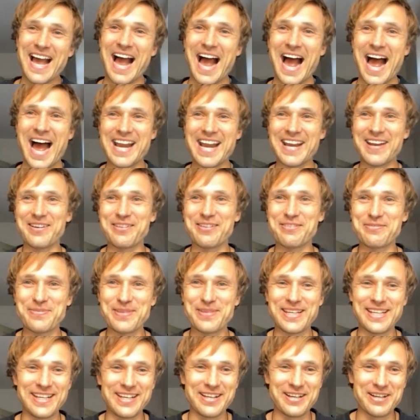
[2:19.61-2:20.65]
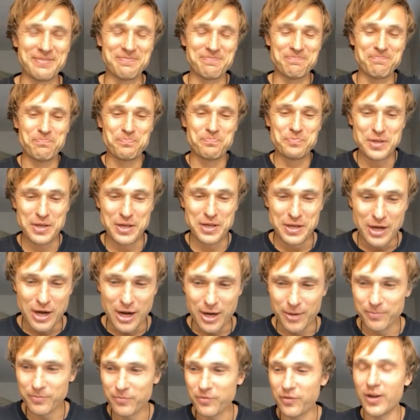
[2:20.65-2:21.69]
and I've been
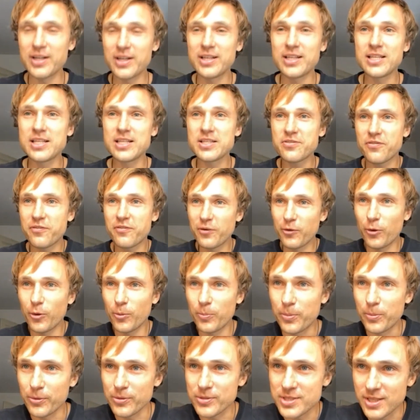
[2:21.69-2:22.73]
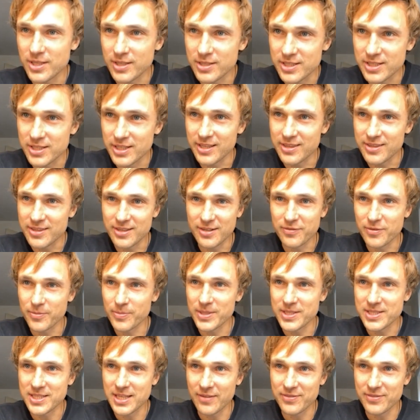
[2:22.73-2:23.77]
I'm finding these floorboards underneath that are from
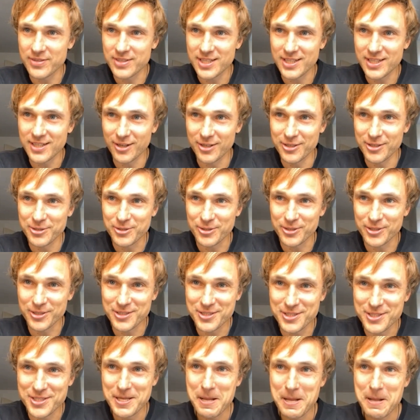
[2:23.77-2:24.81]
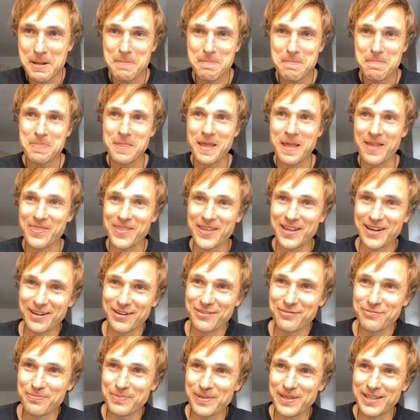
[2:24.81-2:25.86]
the 1700s, and then
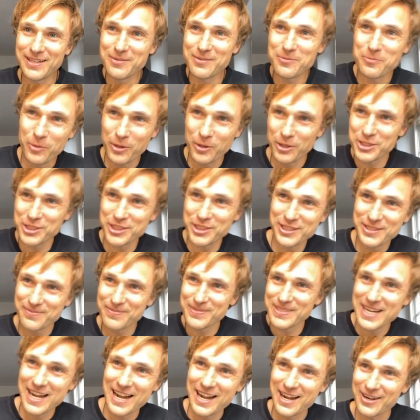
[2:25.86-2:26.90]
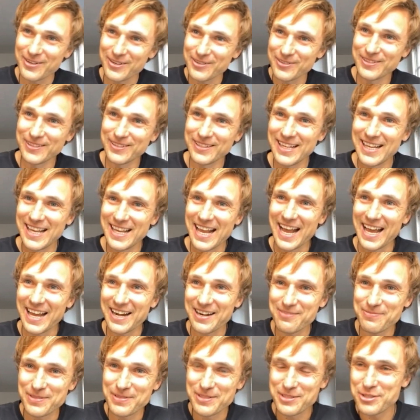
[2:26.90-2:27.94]
I've been washing them down, and
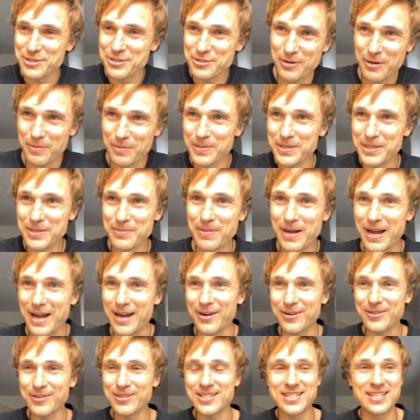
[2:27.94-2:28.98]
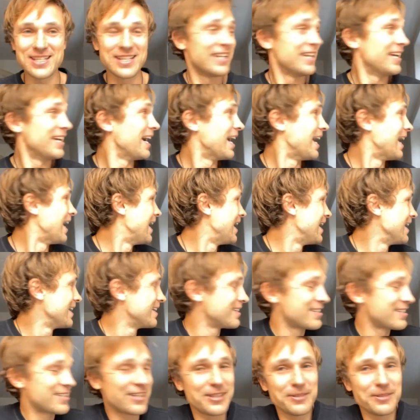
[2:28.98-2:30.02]
I've been scrubbing them out, and